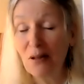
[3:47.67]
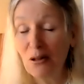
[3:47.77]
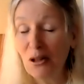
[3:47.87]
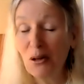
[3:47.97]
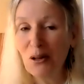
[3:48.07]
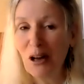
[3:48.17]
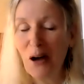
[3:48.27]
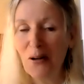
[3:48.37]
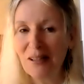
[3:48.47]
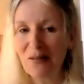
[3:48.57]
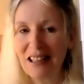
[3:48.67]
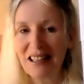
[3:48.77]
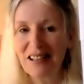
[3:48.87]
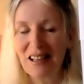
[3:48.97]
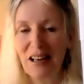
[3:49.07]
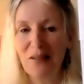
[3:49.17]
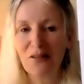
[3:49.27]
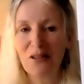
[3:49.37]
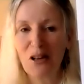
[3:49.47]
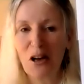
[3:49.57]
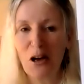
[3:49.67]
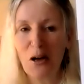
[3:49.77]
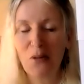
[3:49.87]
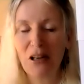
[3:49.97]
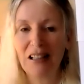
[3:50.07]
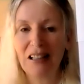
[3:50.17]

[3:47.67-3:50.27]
you do know a definitive term